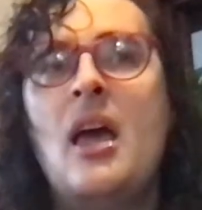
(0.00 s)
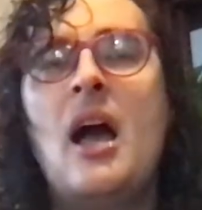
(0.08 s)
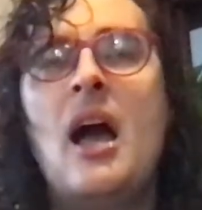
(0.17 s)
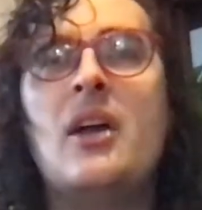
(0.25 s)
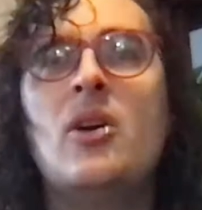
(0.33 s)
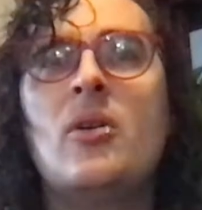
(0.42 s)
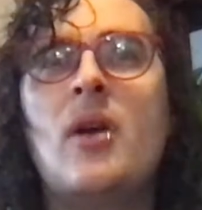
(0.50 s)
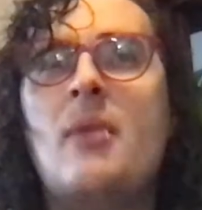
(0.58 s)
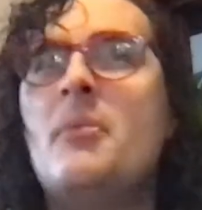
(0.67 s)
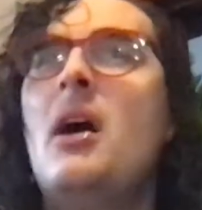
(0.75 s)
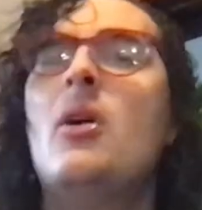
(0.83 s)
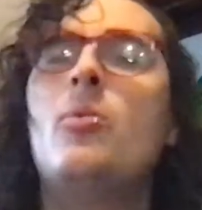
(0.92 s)
I'm
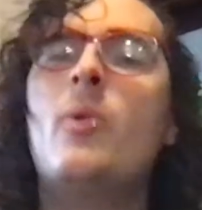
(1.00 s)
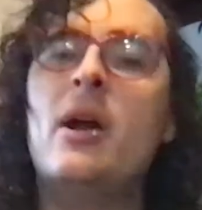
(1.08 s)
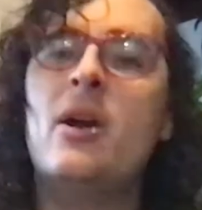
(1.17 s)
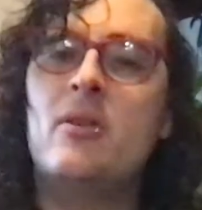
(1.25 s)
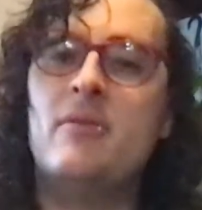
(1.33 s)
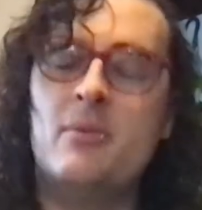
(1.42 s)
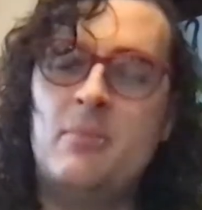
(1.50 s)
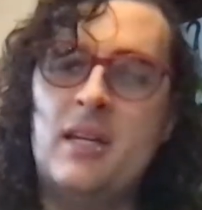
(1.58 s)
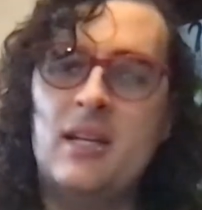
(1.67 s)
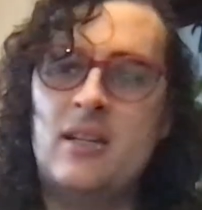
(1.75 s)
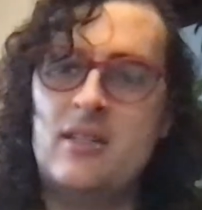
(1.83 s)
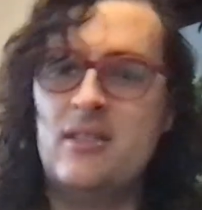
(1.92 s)
not aware of it
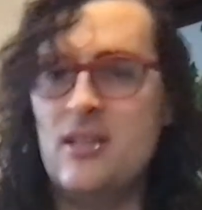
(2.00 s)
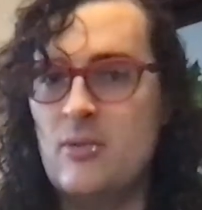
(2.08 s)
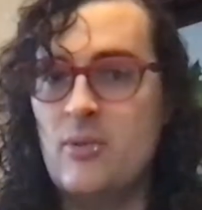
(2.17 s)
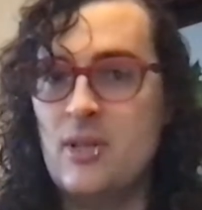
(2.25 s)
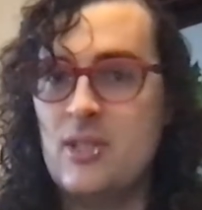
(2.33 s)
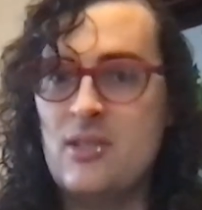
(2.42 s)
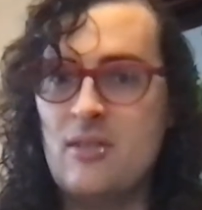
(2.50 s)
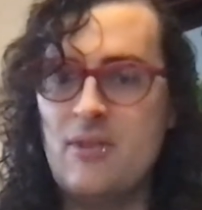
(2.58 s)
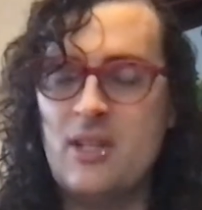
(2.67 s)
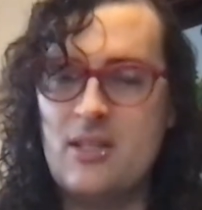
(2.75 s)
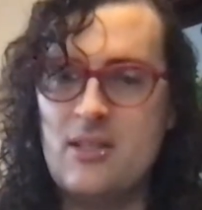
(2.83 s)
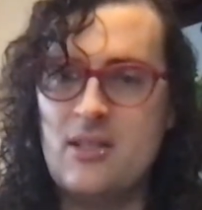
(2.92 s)
being in a sequence. If it
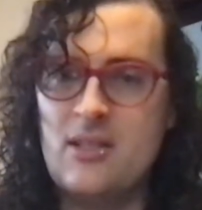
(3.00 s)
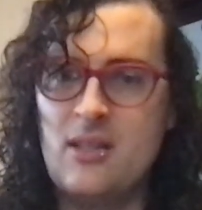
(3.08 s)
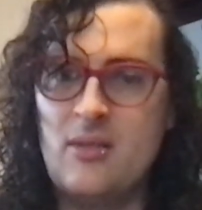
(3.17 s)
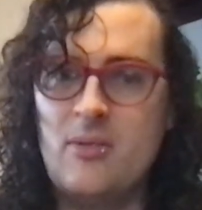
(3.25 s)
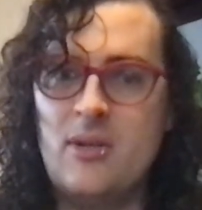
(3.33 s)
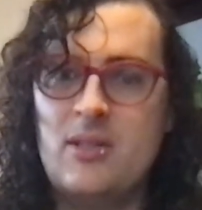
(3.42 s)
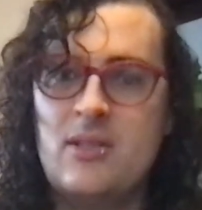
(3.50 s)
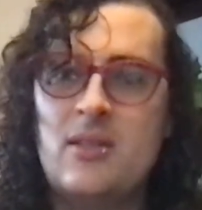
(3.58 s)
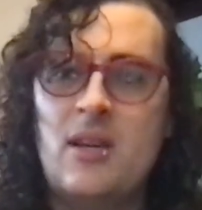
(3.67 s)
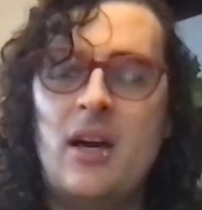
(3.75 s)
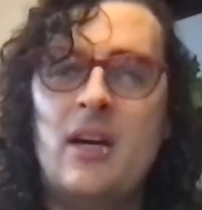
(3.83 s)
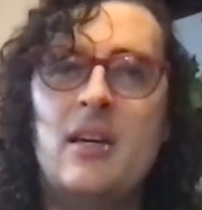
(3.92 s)
is in a sequence,
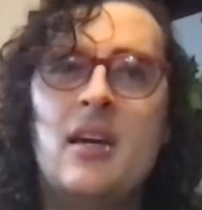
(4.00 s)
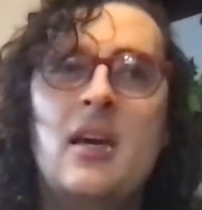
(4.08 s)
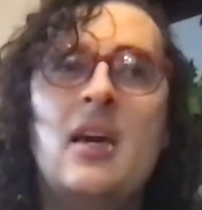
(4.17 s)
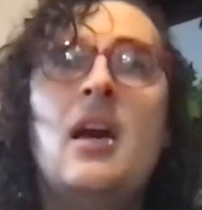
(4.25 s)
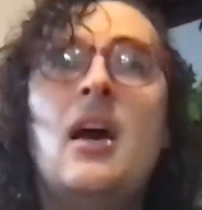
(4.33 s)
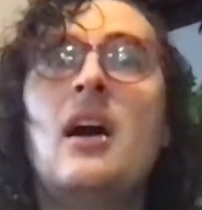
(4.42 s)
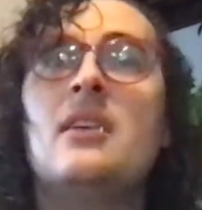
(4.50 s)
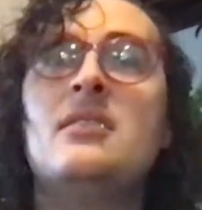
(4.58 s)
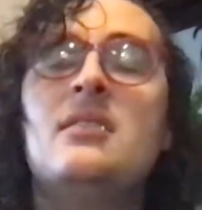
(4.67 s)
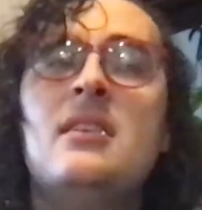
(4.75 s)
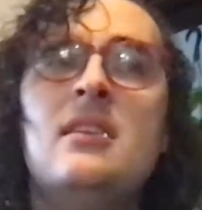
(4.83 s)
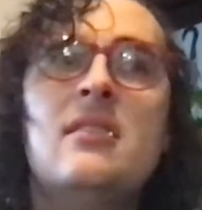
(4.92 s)
I
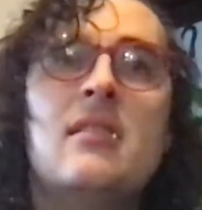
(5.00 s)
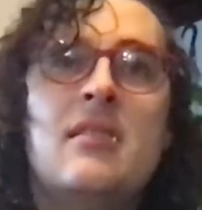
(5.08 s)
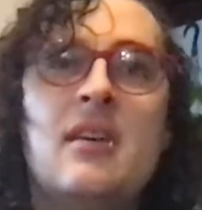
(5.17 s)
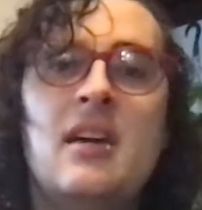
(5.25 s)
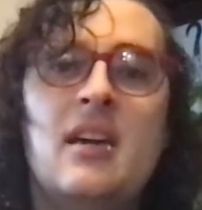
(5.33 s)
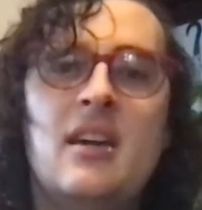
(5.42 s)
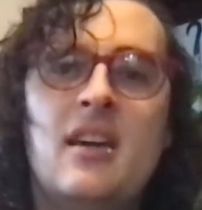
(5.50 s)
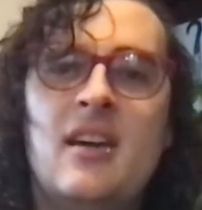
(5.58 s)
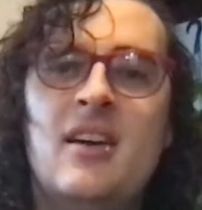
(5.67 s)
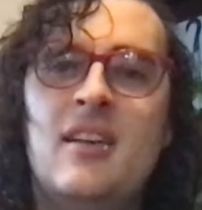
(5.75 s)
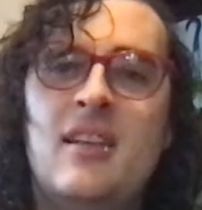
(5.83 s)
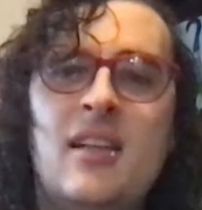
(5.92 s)
see the thing,
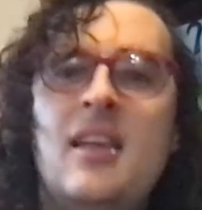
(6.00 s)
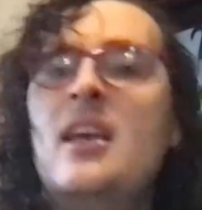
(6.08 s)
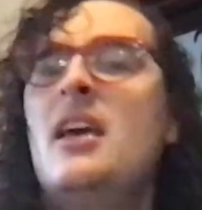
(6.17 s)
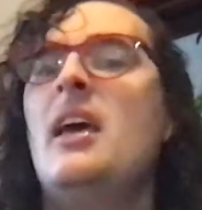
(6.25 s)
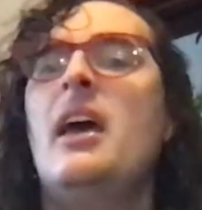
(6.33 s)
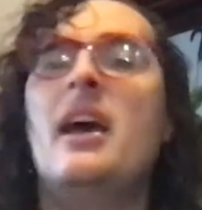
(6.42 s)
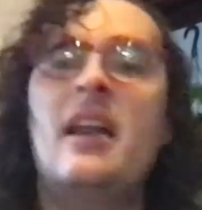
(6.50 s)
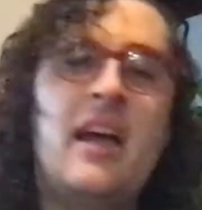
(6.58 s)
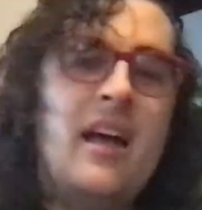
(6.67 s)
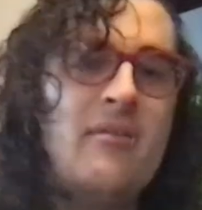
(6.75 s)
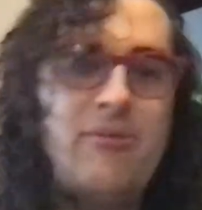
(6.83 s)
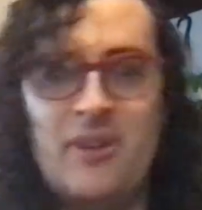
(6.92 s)
and I
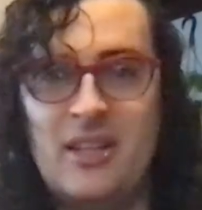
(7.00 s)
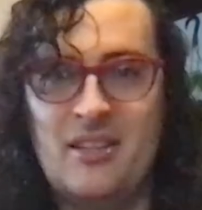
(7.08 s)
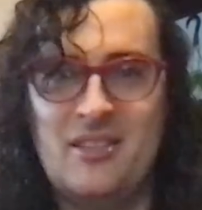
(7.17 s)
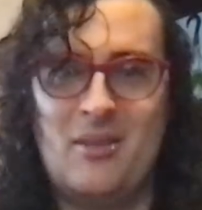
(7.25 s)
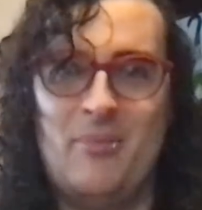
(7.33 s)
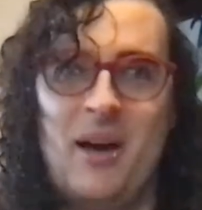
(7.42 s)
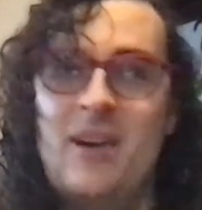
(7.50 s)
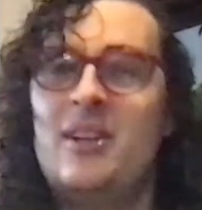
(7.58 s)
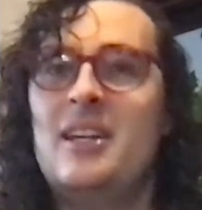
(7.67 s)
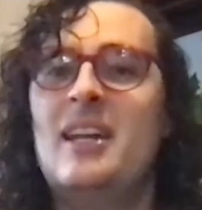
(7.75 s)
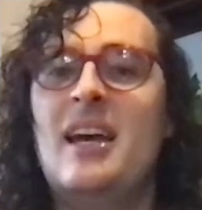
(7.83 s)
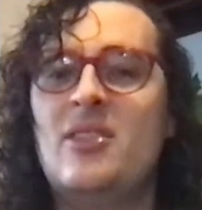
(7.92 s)
have feelings about
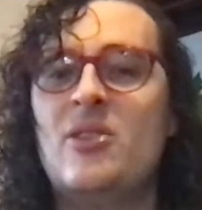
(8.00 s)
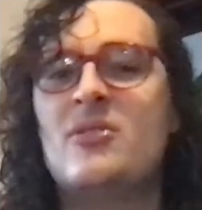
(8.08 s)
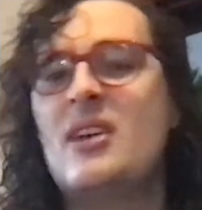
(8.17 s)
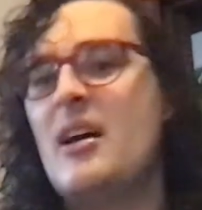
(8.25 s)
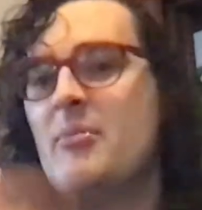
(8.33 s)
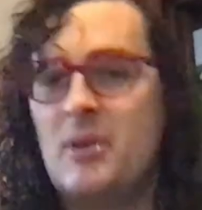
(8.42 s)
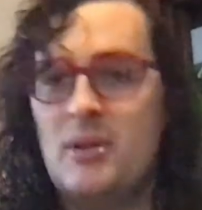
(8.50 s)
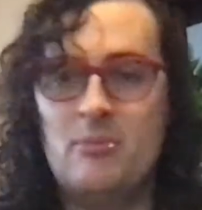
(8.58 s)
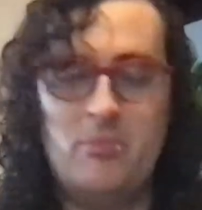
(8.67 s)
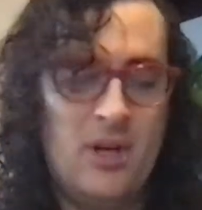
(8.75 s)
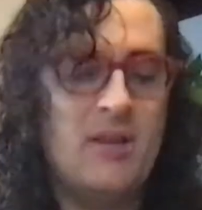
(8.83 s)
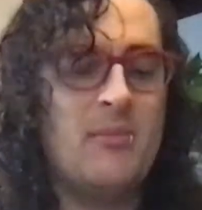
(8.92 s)
it, and those happen
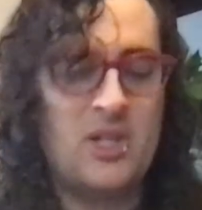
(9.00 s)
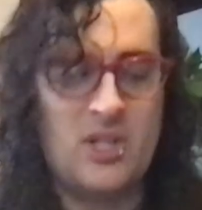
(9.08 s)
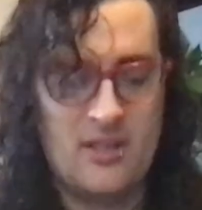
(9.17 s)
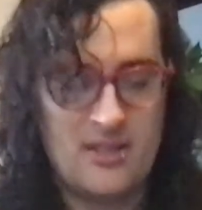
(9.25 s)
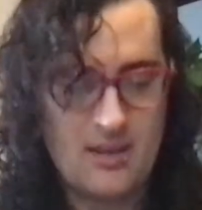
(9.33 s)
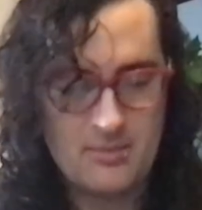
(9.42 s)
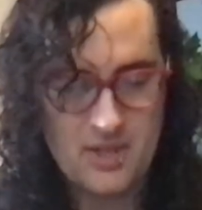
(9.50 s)
pretty much at the same